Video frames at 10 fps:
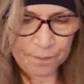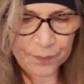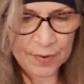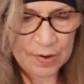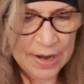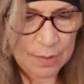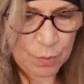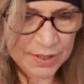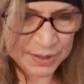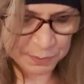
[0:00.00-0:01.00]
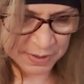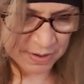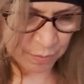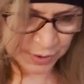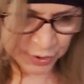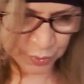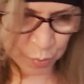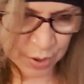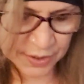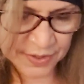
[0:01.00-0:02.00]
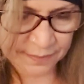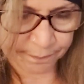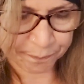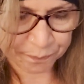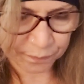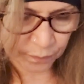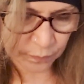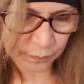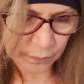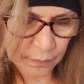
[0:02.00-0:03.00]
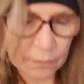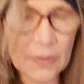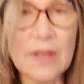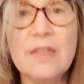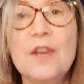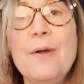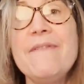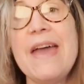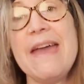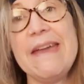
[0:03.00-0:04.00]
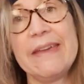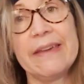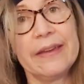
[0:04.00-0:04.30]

all right, with spirit, with source. Then you have the egg.